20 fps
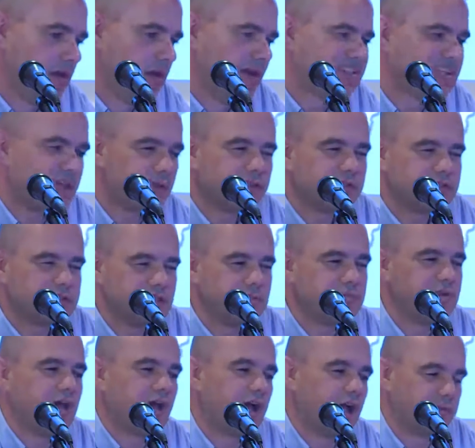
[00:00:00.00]
And something
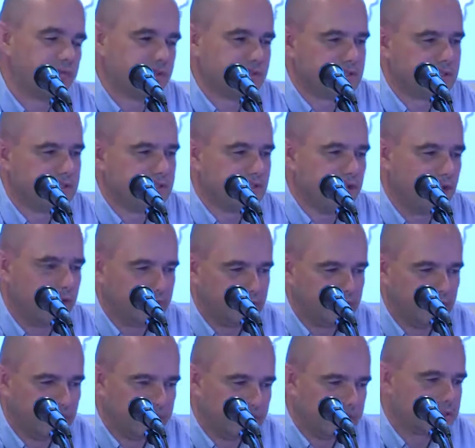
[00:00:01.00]
similar happens in the
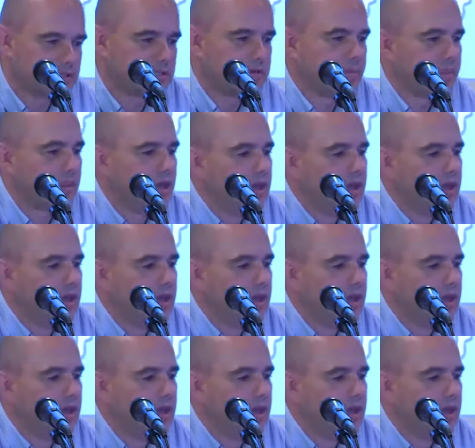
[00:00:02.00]
Netherlands.